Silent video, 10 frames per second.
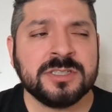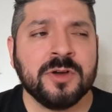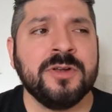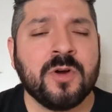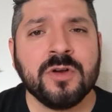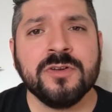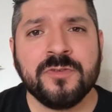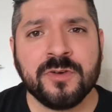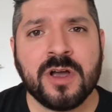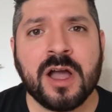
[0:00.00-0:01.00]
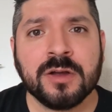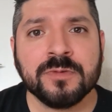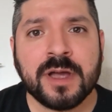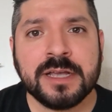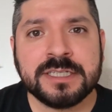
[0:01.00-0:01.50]
So in order for
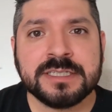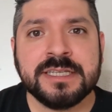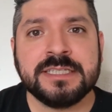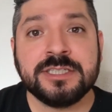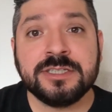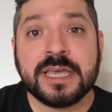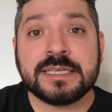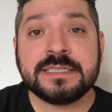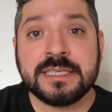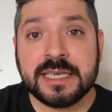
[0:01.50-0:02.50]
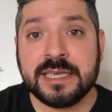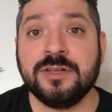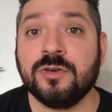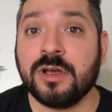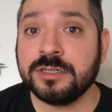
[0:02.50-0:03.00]
our righteousness to
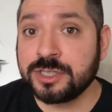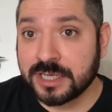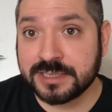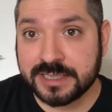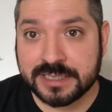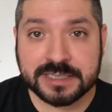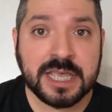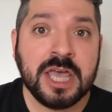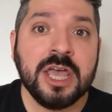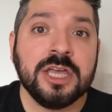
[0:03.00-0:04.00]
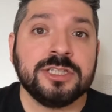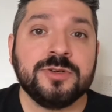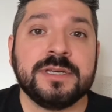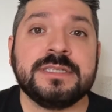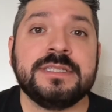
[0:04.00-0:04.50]
exceed, or our justice
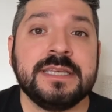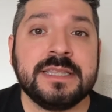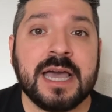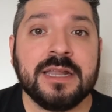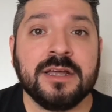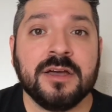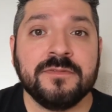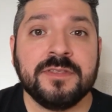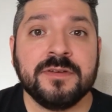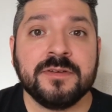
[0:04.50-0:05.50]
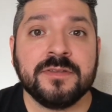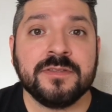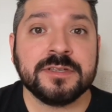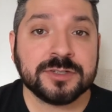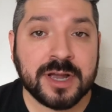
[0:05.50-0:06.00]
to exceed that of the,
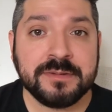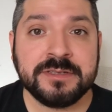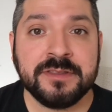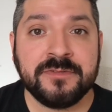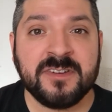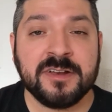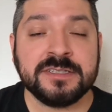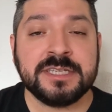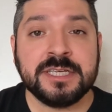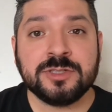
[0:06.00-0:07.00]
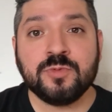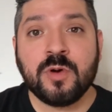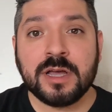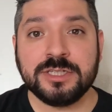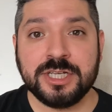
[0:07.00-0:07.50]
the scribes and the Pharisees,
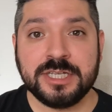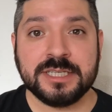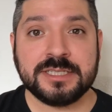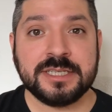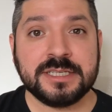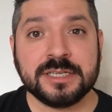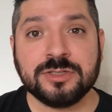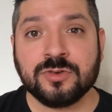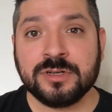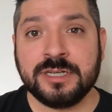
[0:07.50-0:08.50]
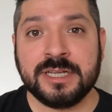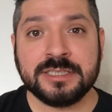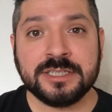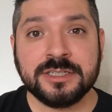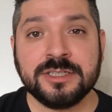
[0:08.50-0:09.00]
what Jesus is exhorting
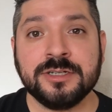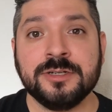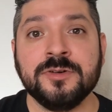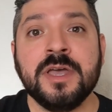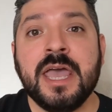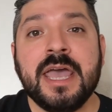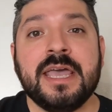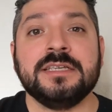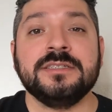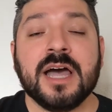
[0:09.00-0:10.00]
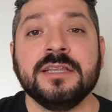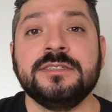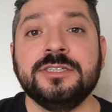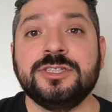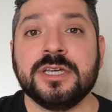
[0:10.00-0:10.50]
us to do is
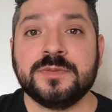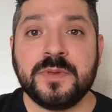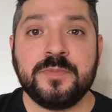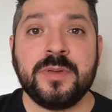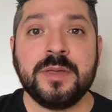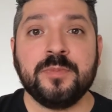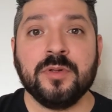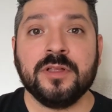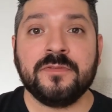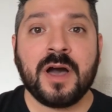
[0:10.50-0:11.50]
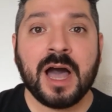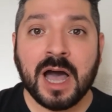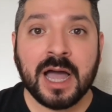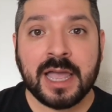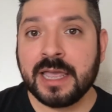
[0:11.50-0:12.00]
not to just be people of
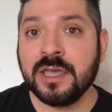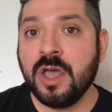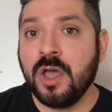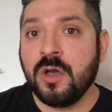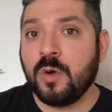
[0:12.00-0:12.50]
high